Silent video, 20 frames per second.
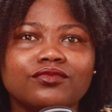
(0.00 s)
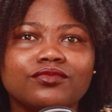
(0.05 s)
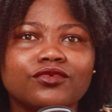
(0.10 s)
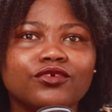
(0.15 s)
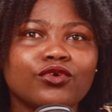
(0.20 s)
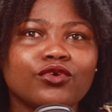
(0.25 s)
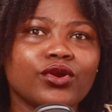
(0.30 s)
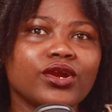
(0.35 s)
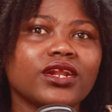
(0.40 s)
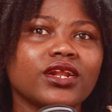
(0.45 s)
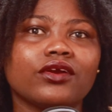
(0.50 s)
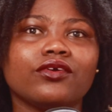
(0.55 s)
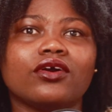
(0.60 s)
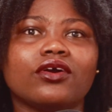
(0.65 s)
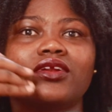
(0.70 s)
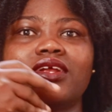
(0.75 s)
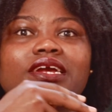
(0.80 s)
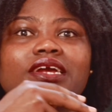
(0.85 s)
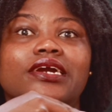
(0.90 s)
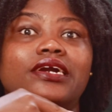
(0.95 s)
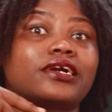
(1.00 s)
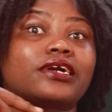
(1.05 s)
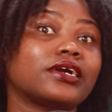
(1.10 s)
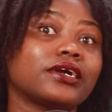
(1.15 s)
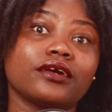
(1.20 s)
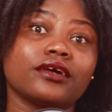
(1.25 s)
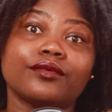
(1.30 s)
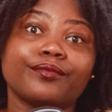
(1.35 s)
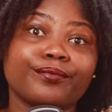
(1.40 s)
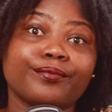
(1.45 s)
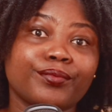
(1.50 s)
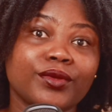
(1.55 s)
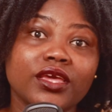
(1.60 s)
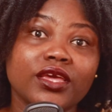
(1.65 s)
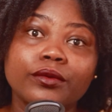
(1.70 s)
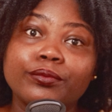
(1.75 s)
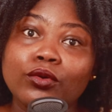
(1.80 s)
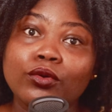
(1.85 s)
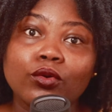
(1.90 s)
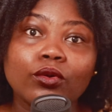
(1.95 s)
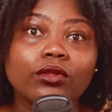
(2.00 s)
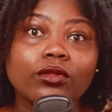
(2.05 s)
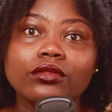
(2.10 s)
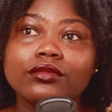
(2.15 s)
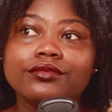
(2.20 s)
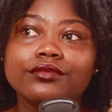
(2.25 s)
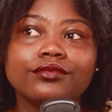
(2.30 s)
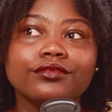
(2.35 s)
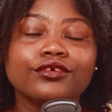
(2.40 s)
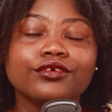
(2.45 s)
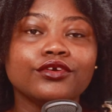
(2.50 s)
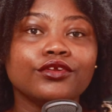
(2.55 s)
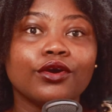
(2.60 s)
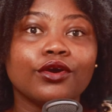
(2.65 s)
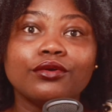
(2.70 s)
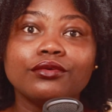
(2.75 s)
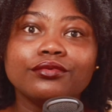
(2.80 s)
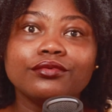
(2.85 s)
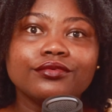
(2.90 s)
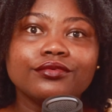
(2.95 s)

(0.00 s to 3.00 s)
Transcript: going around and people, you know?